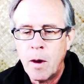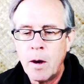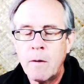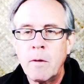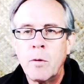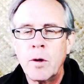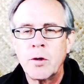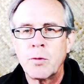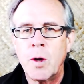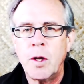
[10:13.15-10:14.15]
Not
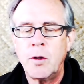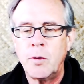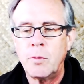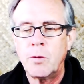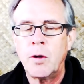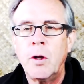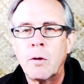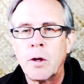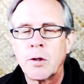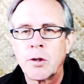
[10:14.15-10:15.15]
everyone is ready to, to
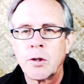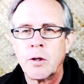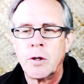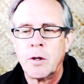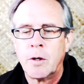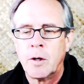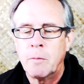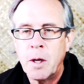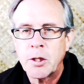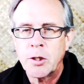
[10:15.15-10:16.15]
hear this
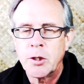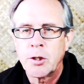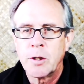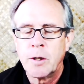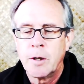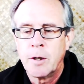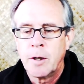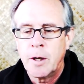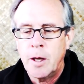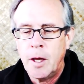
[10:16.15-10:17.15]
message.
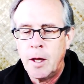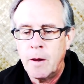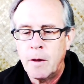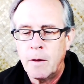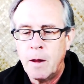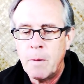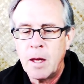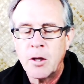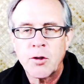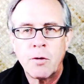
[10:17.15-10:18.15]
And they
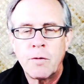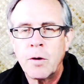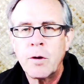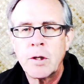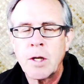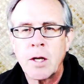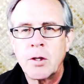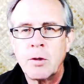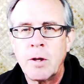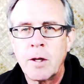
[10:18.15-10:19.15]
may get so furious
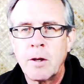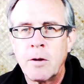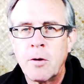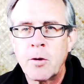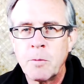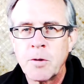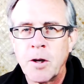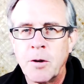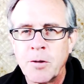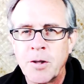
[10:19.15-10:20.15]
at you that they'll hurt
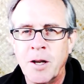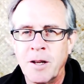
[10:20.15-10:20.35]
themselves.